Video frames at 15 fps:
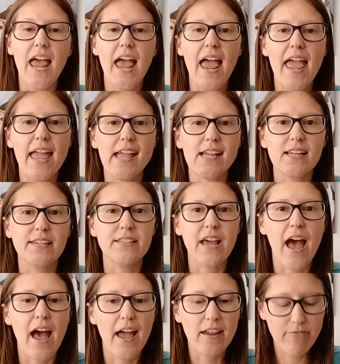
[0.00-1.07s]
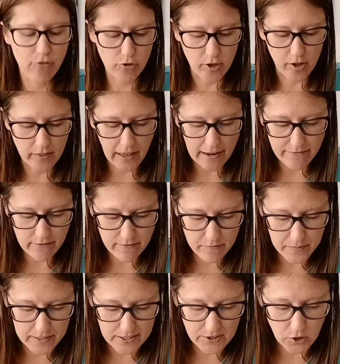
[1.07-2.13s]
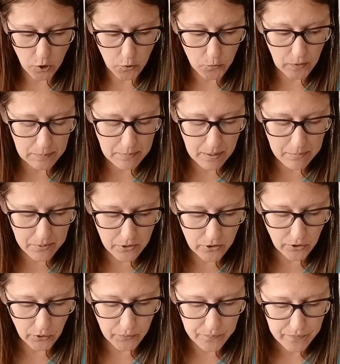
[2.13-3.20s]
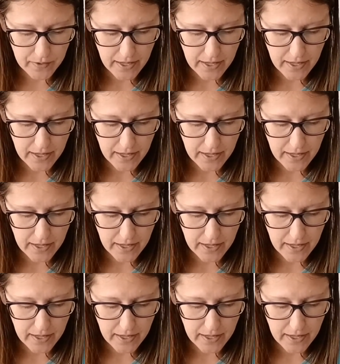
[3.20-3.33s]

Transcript: and I, for the life of me, don't remember